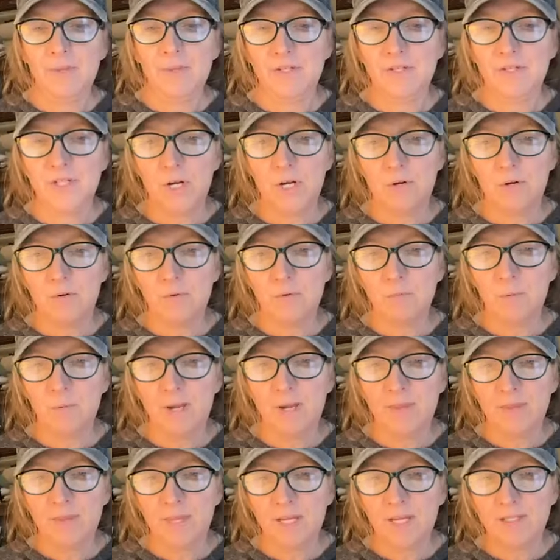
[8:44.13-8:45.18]
So
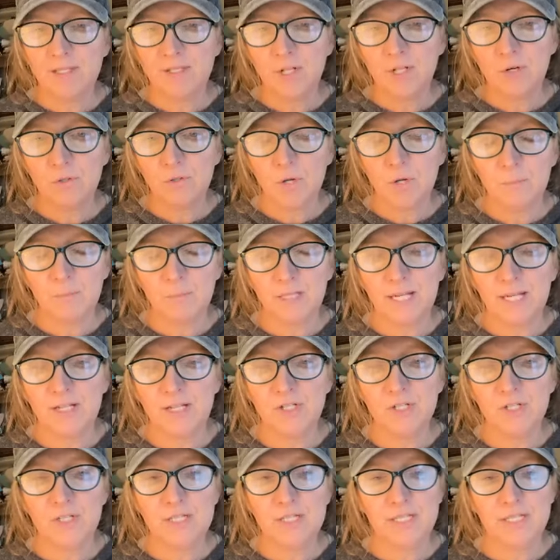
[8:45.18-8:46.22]
when there's no
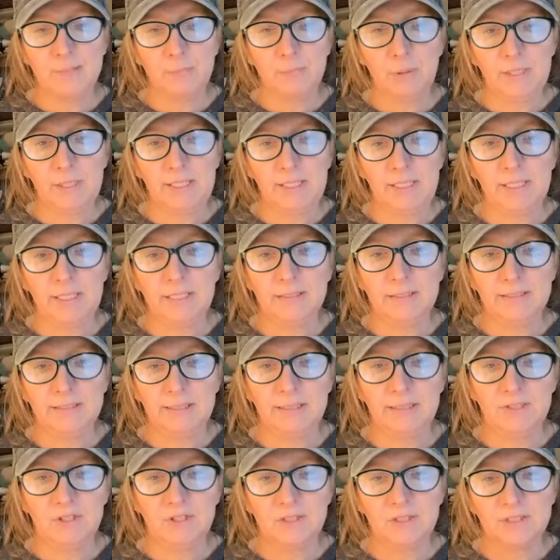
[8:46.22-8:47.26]
complications, it's pretty
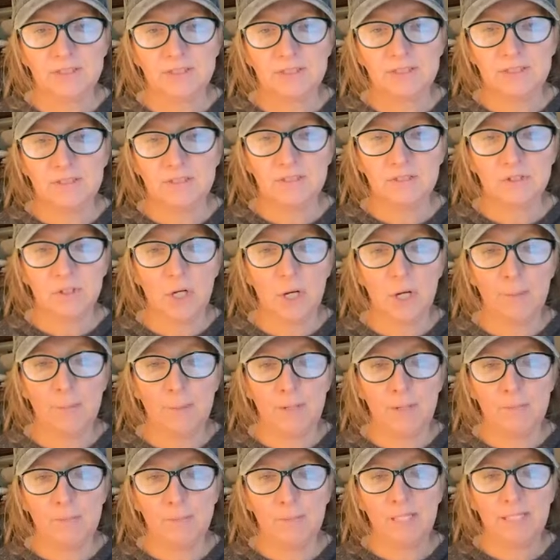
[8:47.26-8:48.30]
easy. Just
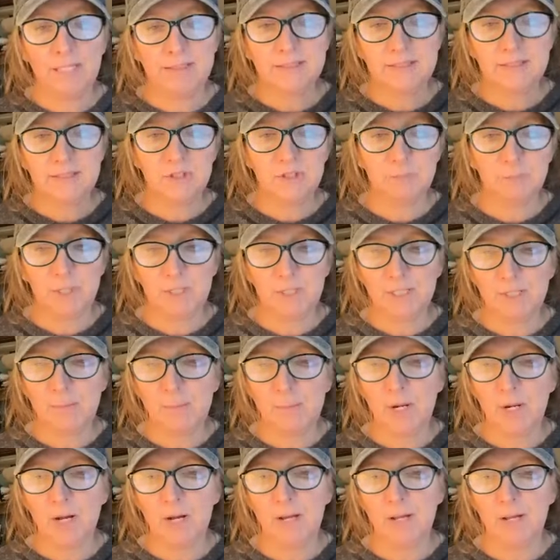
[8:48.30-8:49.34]
stop and bless each body
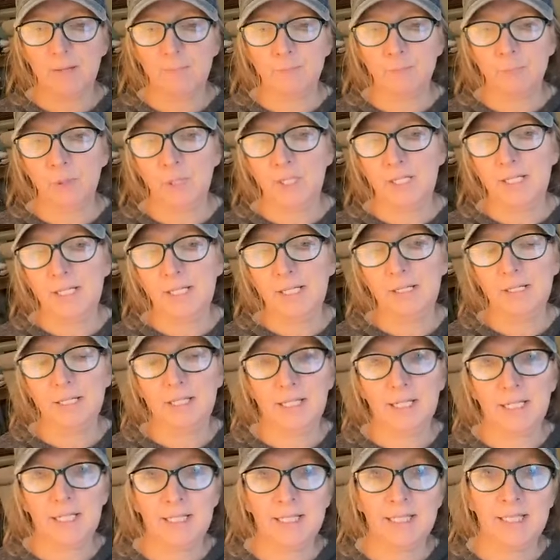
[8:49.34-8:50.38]
part and pray
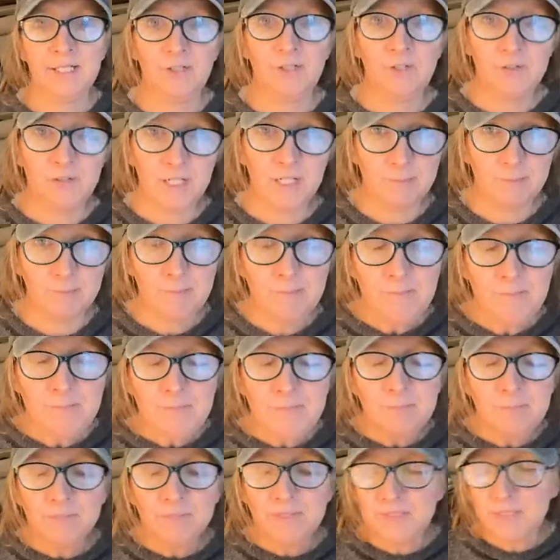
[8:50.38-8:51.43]
healing, and then you're done.
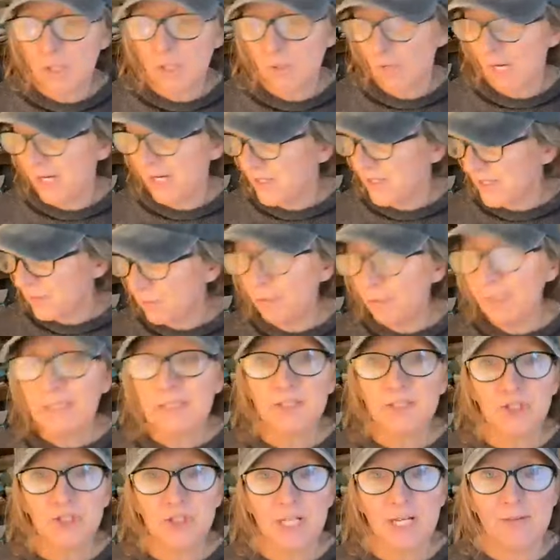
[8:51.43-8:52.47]
So I just
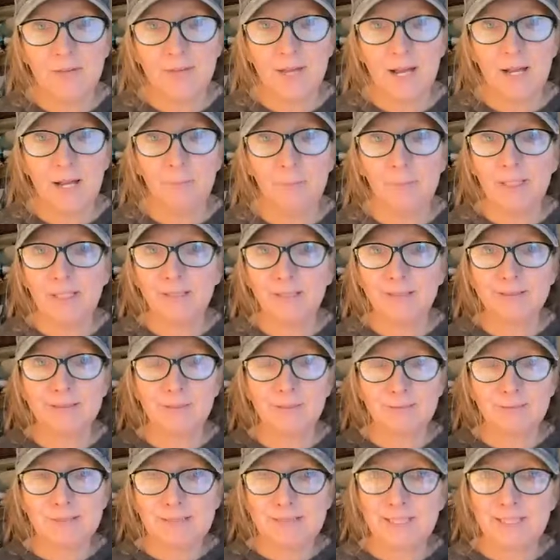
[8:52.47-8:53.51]
wanted to share that because
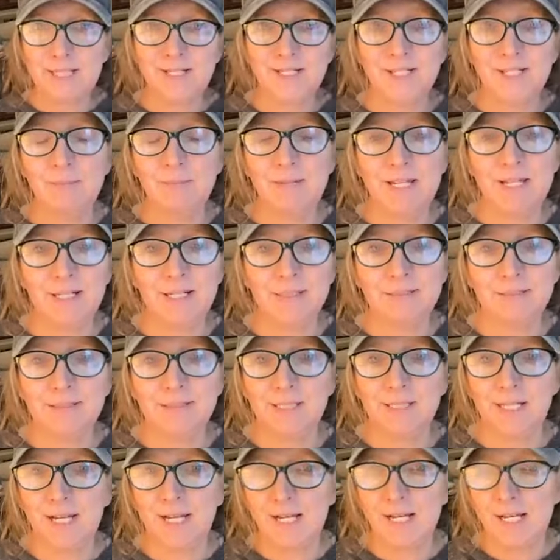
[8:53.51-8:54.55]
it was sent to me
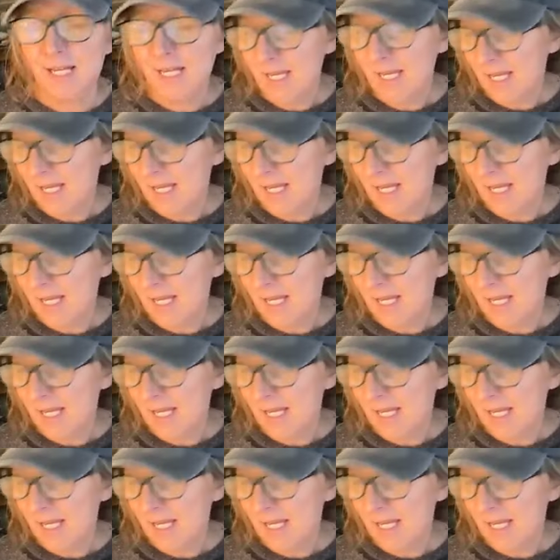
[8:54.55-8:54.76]
yesterday,